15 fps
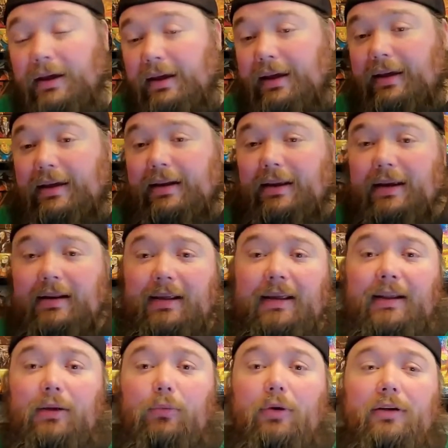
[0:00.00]
He can hit
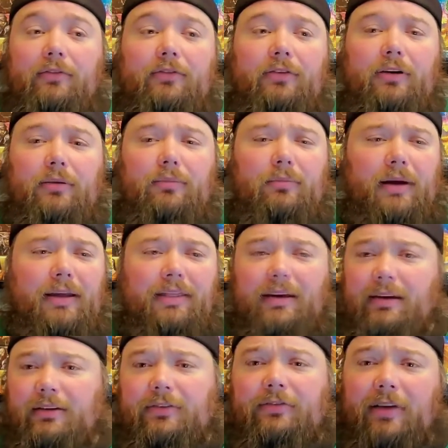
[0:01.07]
anyone from, I
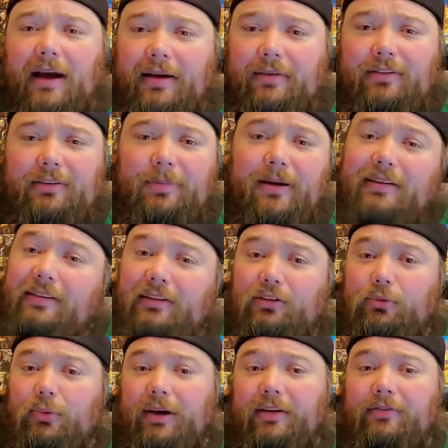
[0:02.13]
think it's 5 spaces
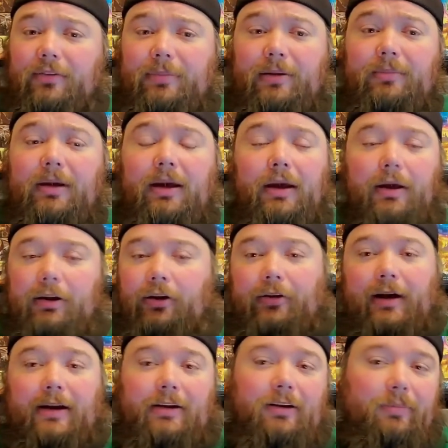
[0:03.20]
away from him. You're
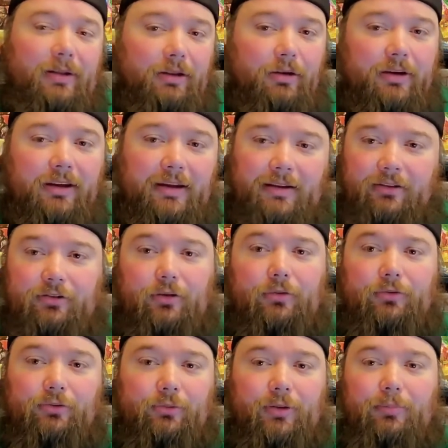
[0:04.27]
not going to be looking at
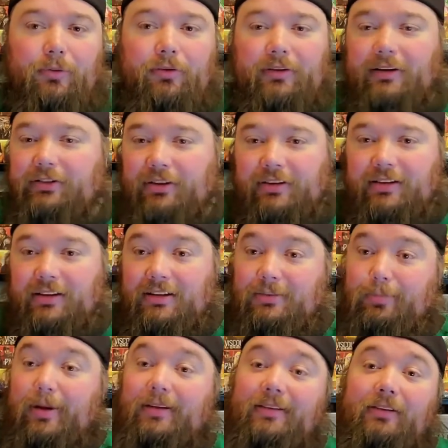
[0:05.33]
zones with Bullseye, just the
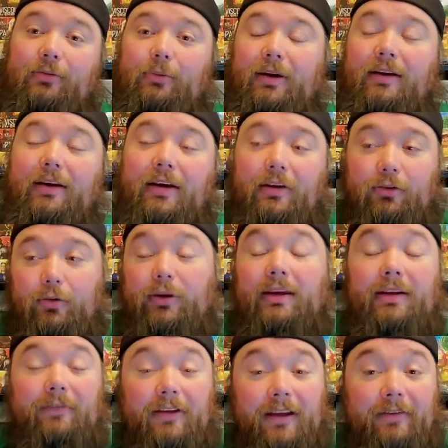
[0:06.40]
spaces away. So he
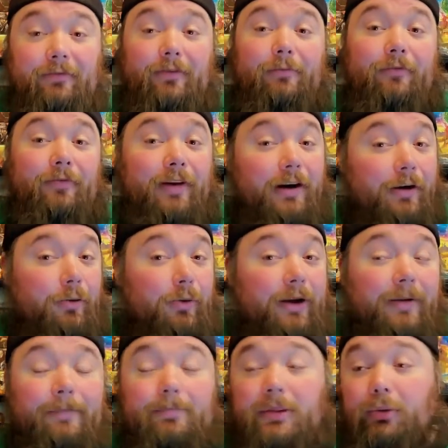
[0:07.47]
can hit from far
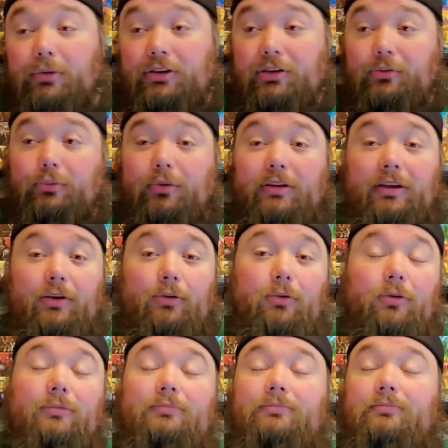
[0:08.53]
away, which is really
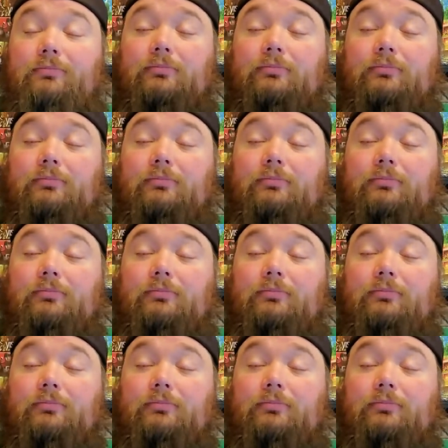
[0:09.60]
cool.